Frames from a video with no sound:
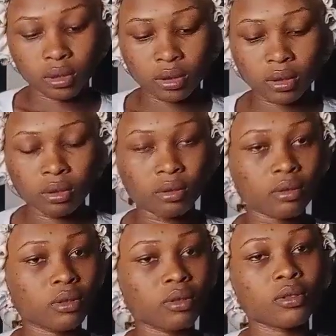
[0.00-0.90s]

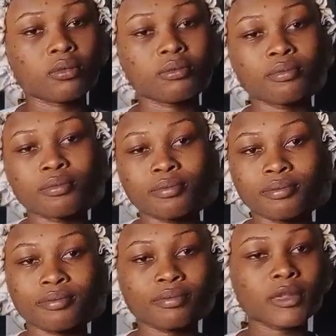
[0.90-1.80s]
So,
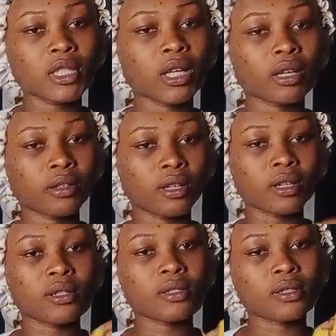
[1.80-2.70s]
good night, you
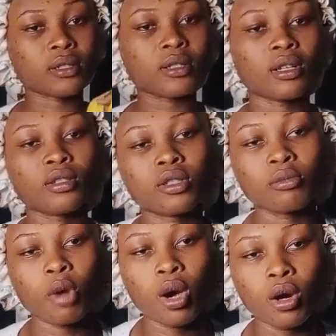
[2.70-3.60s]
guys. See y'all
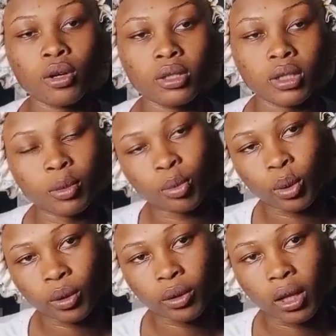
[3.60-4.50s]
tomorrow. Sleep
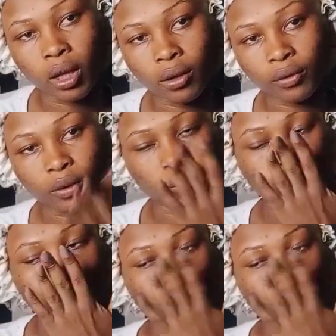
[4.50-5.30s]
well. I love you.